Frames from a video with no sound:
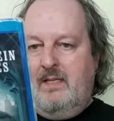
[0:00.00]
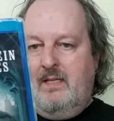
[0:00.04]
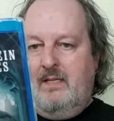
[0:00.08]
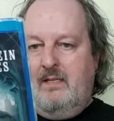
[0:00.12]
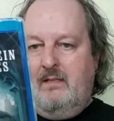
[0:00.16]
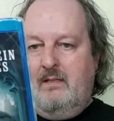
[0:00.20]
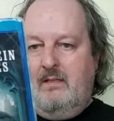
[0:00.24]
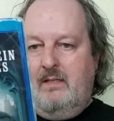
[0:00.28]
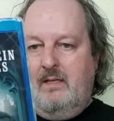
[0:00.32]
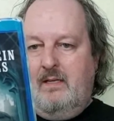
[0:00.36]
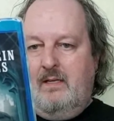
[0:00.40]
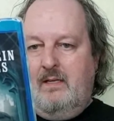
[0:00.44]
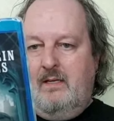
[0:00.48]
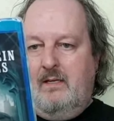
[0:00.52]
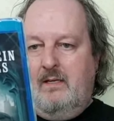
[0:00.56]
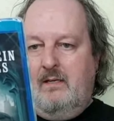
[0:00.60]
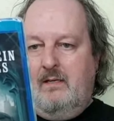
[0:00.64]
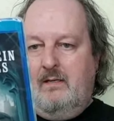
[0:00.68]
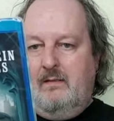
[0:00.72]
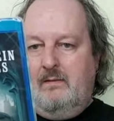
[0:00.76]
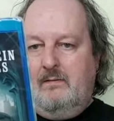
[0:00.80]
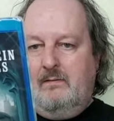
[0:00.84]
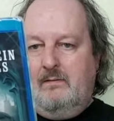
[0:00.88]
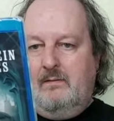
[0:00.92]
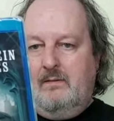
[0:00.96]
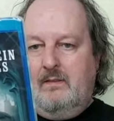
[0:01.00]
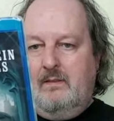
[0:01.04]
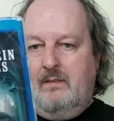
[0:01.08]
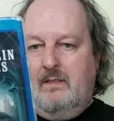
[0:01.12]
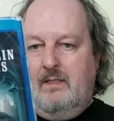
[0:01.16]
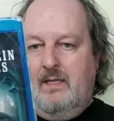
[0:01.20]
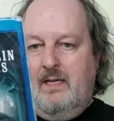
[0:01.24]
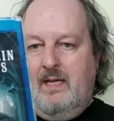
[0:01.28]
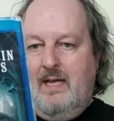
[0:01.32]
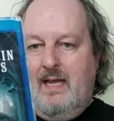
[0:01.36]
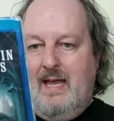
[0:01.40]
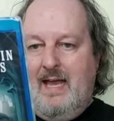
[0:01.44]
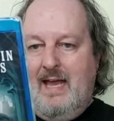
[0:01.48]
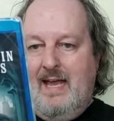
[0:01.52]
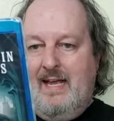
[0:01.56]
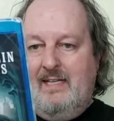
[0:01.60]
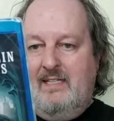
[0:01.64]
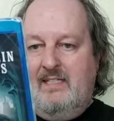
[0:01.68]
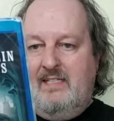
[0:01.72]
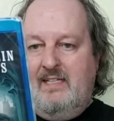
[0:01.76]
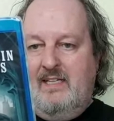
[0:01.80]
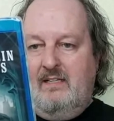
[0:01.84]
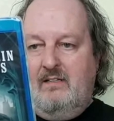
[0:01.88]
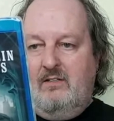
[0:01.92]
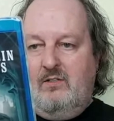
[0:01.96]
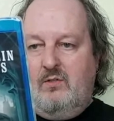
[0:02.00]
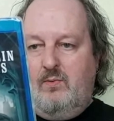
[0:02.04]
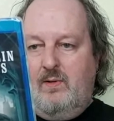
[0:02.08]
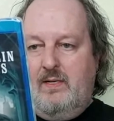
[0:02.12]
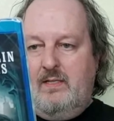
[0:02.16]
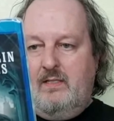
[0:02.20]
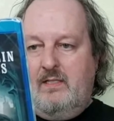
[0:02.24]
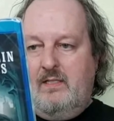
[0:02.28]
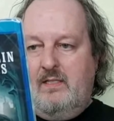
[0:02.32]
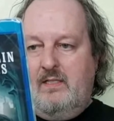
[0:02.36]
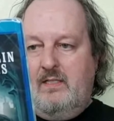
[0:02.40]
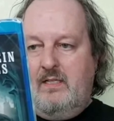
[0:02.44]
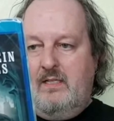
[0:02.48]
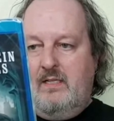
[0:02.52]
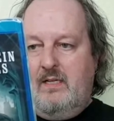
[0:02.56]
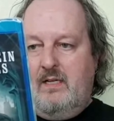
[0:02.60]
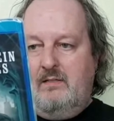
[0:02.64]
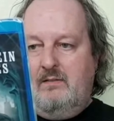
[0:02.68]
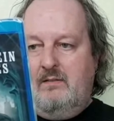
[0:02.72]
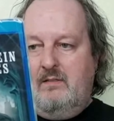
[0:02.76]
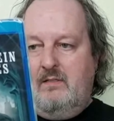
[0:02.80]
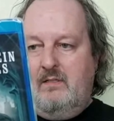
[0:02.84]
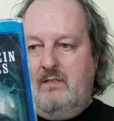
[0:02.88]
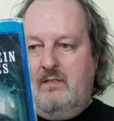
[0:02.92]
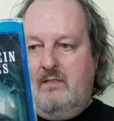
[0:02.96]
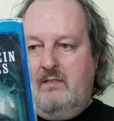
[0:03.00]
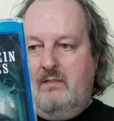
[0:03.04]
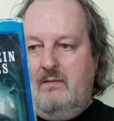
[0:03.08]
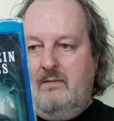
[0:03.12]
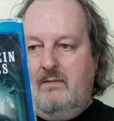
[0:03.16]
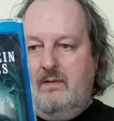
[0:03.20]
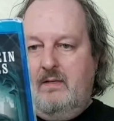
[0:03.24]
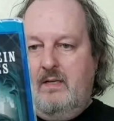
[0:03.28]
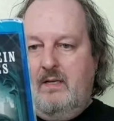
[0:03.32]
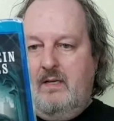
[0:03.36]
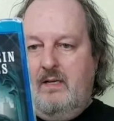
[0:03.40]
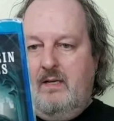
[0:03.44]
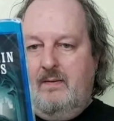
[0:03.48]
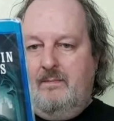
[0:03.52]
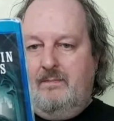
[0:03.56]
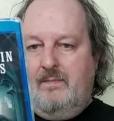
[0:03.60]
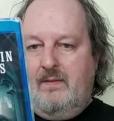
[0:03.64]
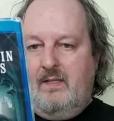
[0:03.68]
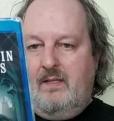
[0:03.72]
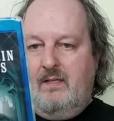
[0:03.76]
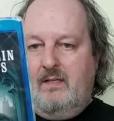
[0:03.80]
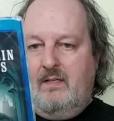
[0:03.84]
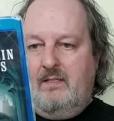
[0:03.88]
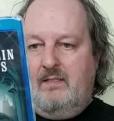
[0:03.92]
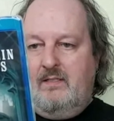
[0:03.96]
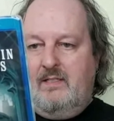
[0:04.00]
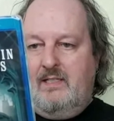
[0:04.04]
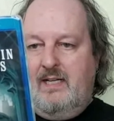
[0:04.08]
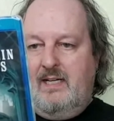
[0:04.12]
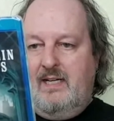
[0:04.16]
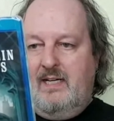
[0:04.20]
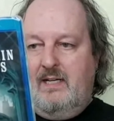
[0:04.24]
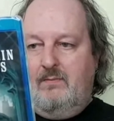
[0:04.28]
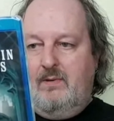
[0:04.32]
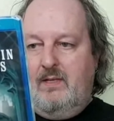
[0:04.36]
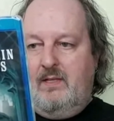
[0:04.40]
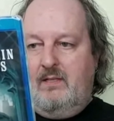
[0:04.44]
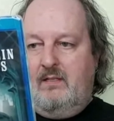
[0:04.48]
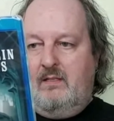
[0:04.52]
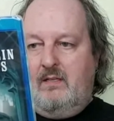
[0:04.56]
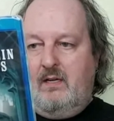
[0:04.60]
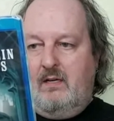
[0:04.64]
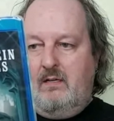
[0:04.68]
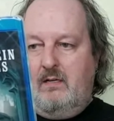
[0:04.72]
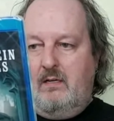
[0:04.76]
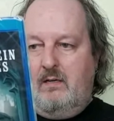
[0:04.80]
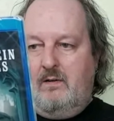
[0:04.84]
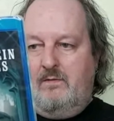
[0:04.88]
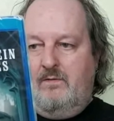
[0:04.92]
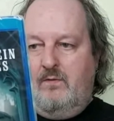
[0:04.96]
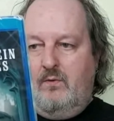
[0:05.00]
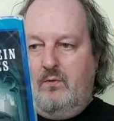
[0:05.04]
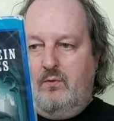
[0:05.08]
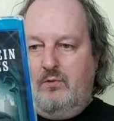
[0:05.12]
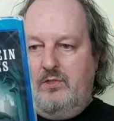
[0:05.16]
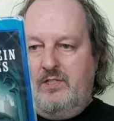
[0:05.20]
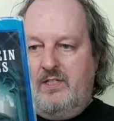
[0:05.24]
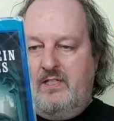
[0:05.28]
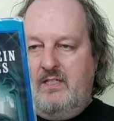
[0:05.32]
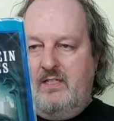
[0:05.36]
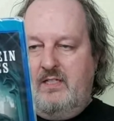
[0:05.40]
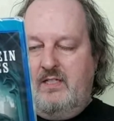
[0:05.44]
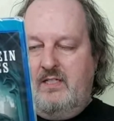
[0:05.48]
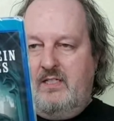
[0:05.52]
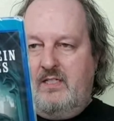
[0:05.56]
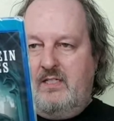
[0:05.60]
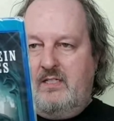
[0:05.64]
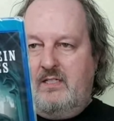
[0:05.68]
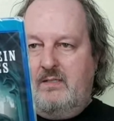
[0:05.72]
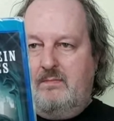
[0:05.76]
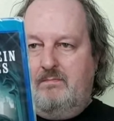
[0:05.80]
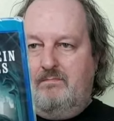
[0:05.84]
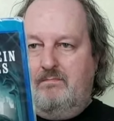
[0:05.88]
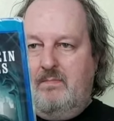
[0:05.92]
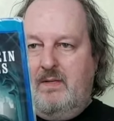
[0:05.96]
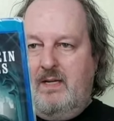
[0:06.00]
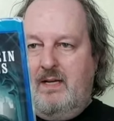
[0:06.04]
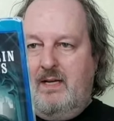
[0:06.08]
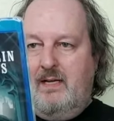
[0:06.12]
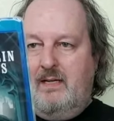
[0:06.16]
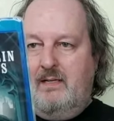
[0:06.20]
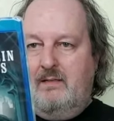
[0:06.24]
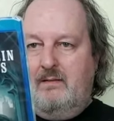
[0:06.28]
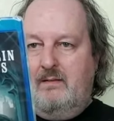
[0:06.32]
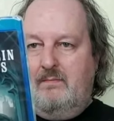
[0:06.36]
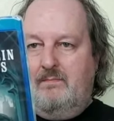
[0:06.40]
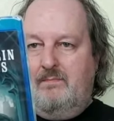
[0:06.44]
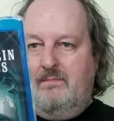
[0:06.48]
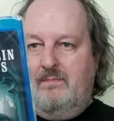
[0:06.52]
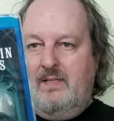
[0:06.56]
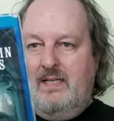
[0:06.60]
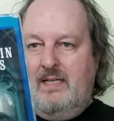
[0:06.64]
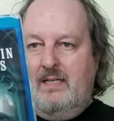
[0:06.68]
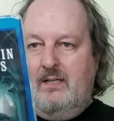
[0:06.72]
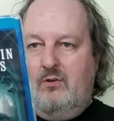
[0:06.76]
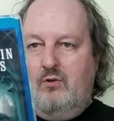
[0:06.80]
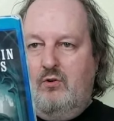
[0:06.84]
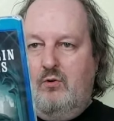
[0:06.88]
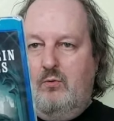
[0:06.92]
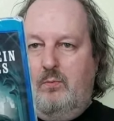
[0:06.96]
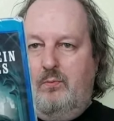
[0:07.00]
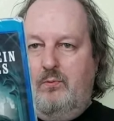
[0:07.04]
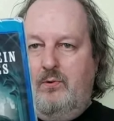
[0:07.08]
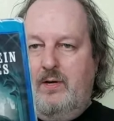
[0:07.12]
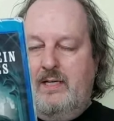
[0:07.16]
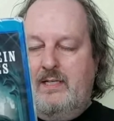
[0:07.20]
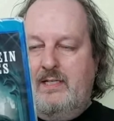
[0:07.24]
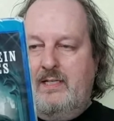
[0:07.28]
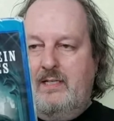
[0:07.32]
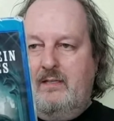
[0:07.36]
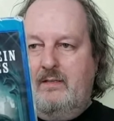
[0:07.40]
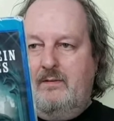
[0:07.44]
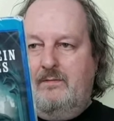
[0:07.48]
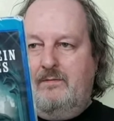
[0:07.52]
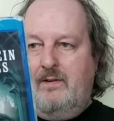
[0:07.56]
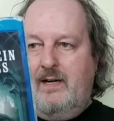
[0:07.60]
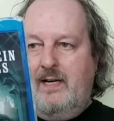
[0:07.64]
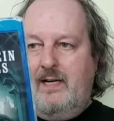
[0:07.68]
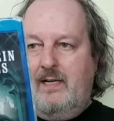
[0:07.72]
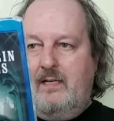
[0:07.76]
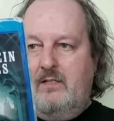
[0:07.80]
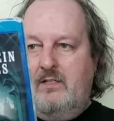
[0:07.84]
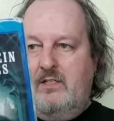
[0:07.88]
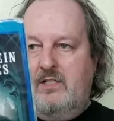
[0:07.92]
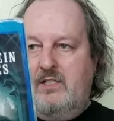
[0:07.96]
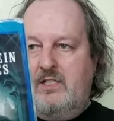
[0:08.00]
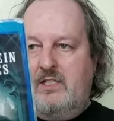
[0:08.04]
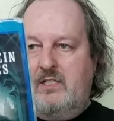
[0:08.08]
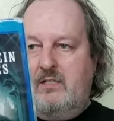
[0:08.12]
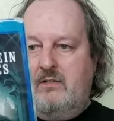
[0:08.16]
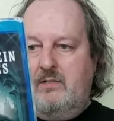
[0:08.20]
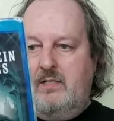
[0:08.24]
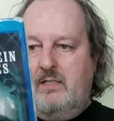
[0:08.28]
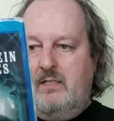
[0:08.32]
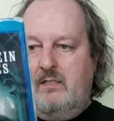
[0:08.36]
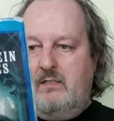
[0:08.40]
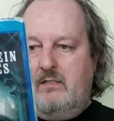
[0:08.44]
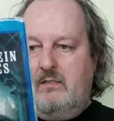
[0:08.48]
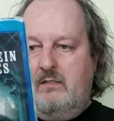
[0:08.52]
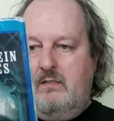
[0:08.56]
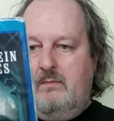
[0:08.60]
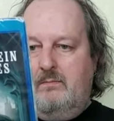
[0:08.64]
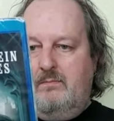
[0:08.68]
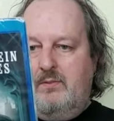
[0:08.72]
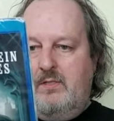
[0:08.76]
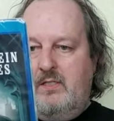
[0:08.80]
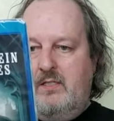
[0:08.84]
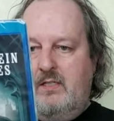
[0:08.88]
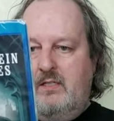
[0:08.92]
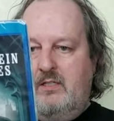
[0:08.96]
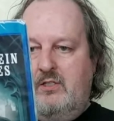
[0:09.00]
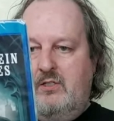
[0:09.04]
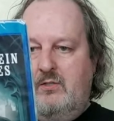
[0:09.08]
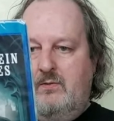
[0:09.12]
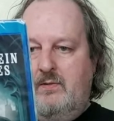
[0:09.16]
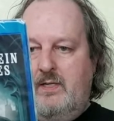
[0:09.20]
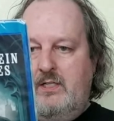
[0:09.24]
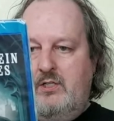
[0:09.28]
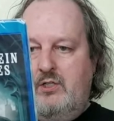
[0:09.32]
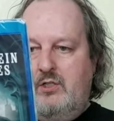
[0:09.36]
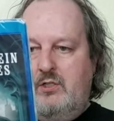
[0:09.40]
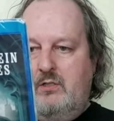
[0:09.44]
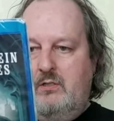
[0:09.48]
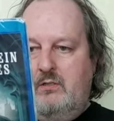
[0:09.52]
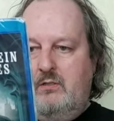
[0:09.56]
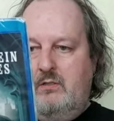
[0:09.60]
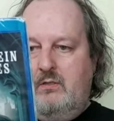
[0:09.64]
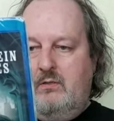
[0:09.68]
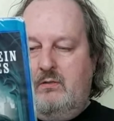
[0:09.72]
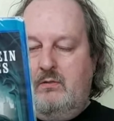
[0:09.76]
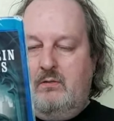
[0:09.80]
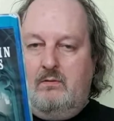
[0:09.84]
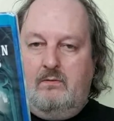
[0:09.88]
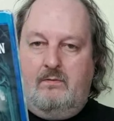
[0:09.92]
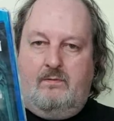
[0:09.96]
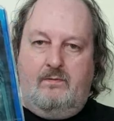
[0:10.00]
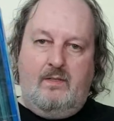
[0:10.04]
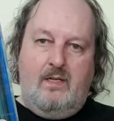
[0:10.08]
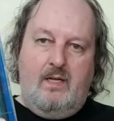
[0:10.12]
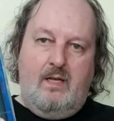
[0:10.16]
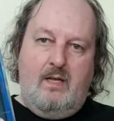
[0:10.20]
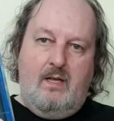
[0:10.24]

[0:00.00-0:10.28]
in the 1820s London dealing with dark forces and incorporating the Frankenstein type situation of